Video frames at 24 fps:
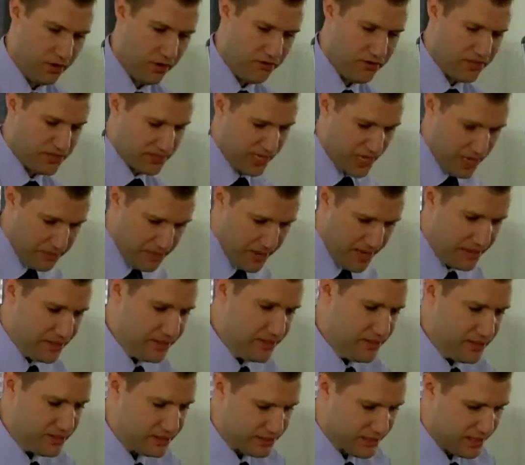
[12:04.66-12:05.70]
of the same
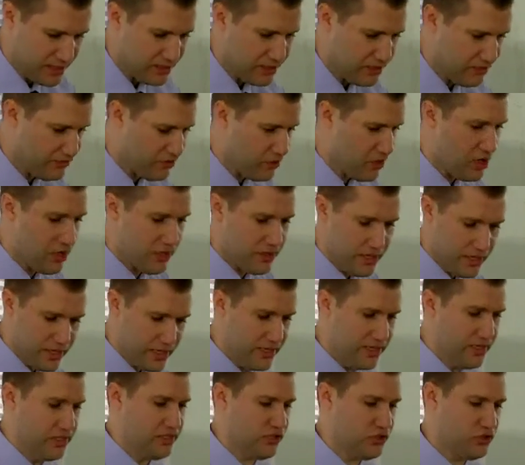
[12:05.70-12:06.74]
essence as the Father.
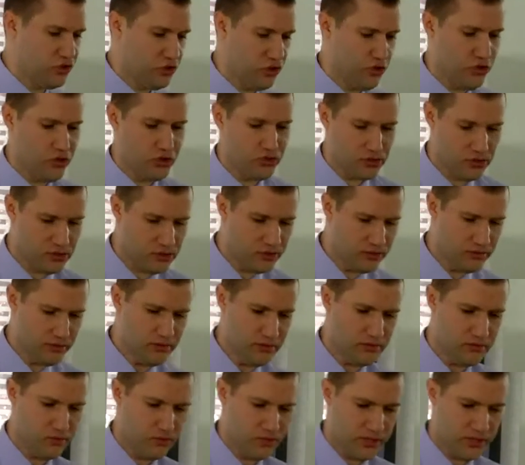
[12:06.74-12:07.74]
He is eternal.